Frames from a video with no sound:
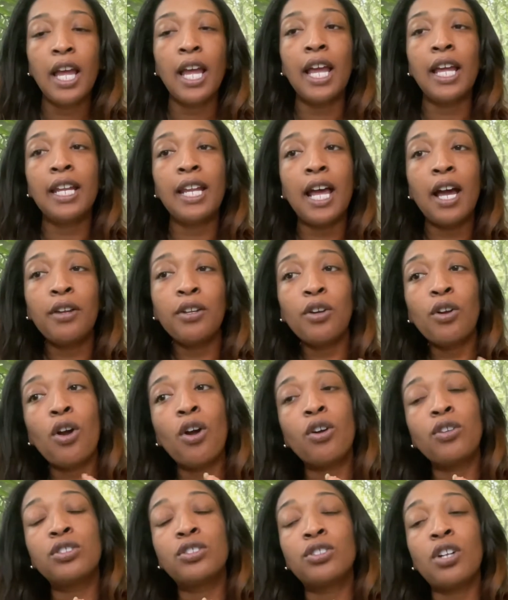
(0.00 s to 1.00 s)
And now
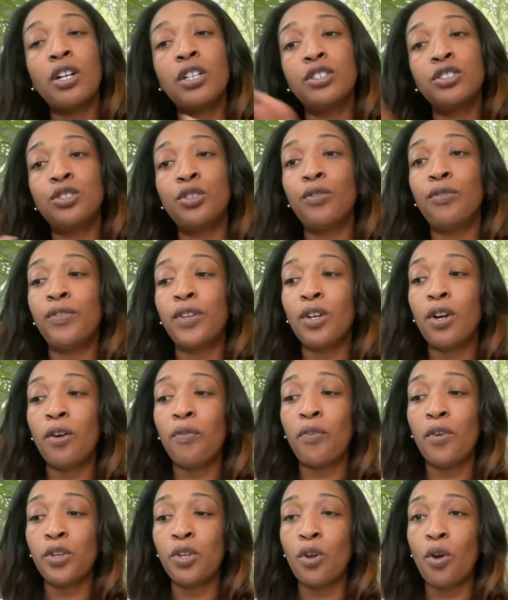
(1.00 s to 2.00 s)
you're starting to veer
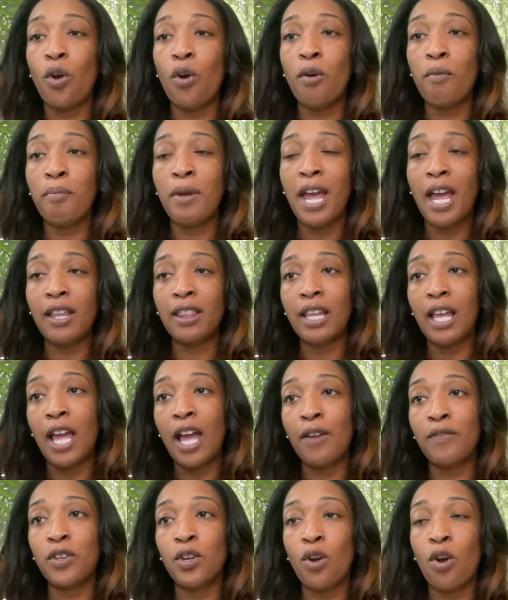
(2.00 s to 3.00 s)
off on your own path and
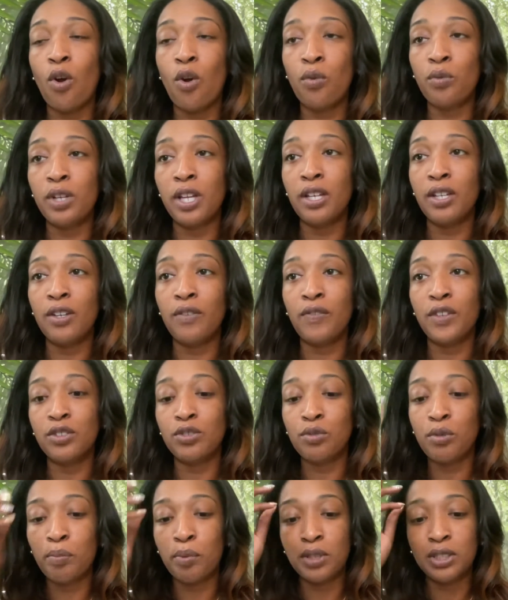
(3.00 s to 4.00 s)
have your own
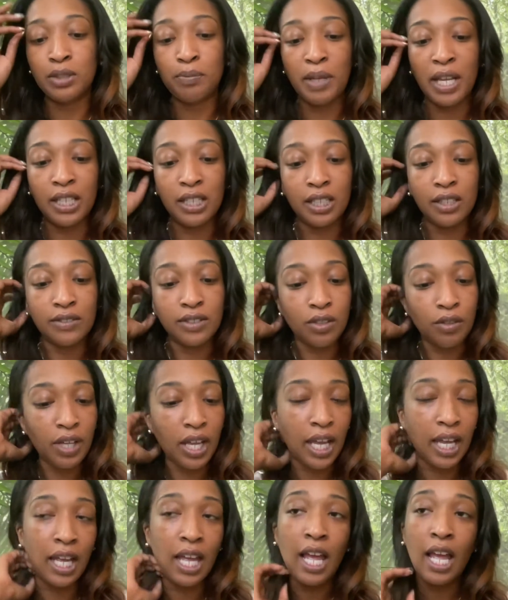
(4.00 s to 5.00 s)
individual perspectives,
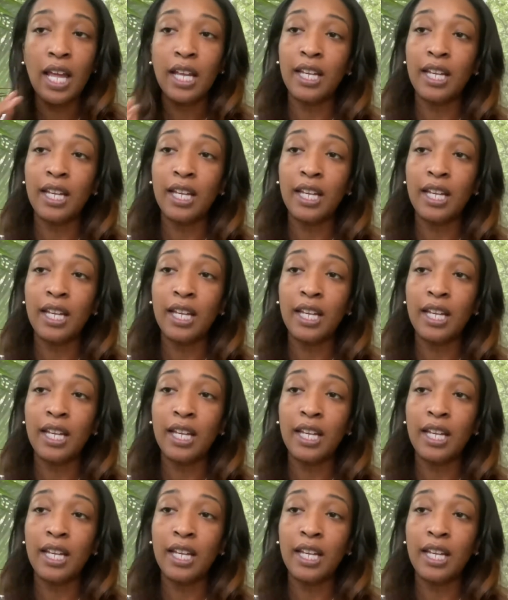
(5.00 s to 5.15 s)
okay?